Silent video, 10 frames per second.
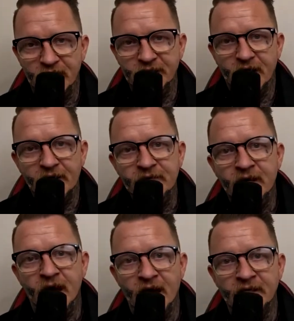Gun,
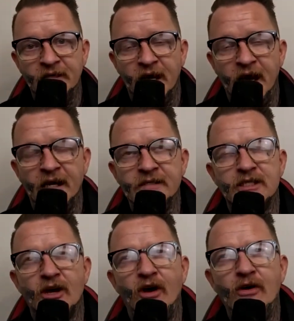and
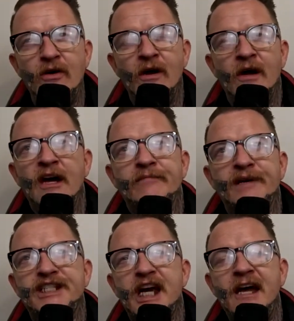so
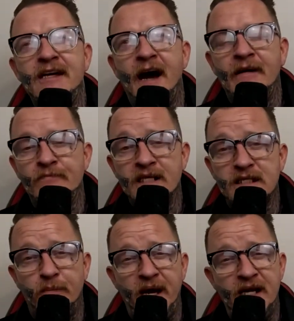Machine Gun must
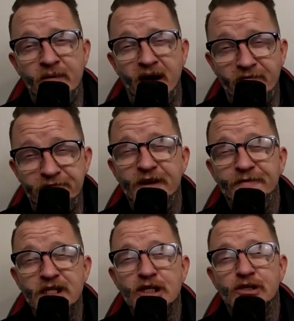have been about
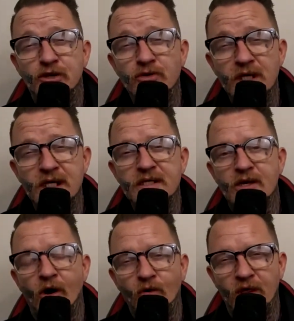52 years
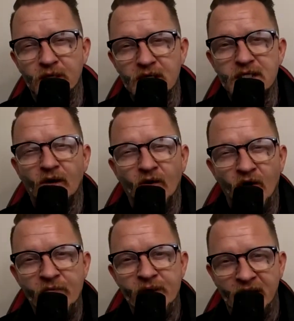old at this
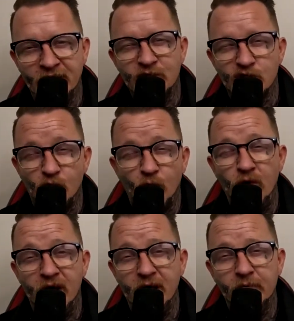time, and the screw
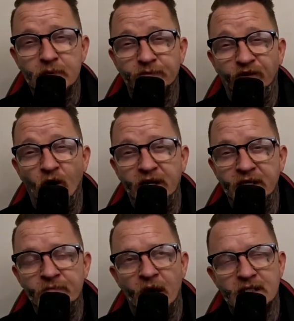he was fighting
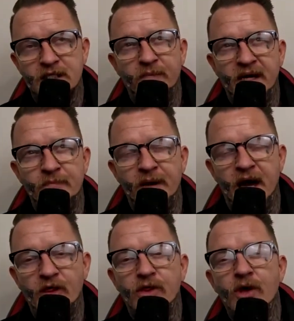must have been about
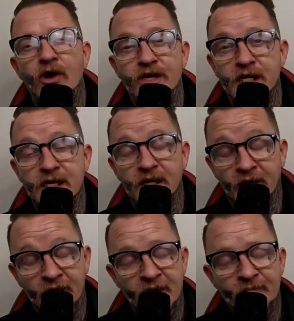30.
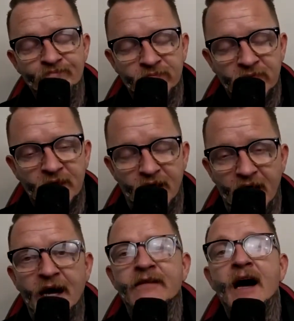
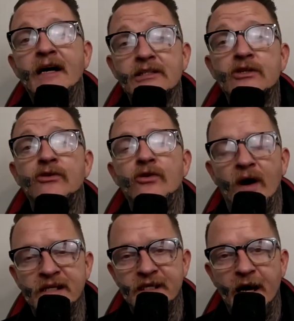And that screw
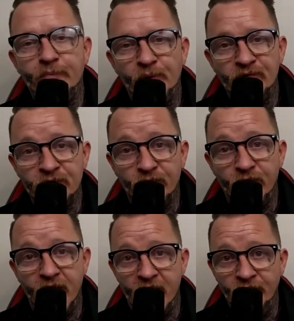ended up on the
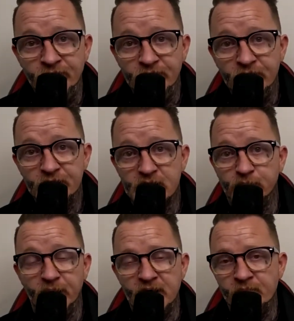ground,
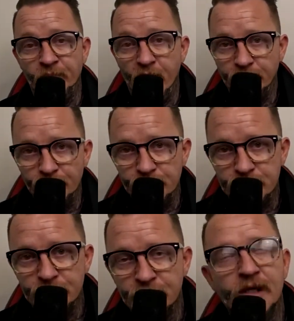spitting bubbles.
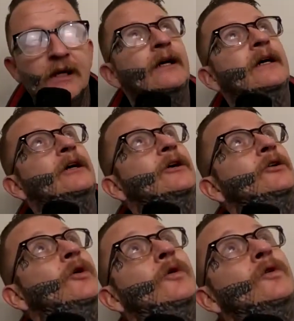
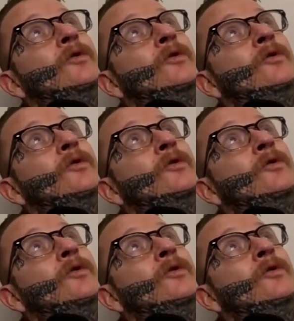Cuckoo,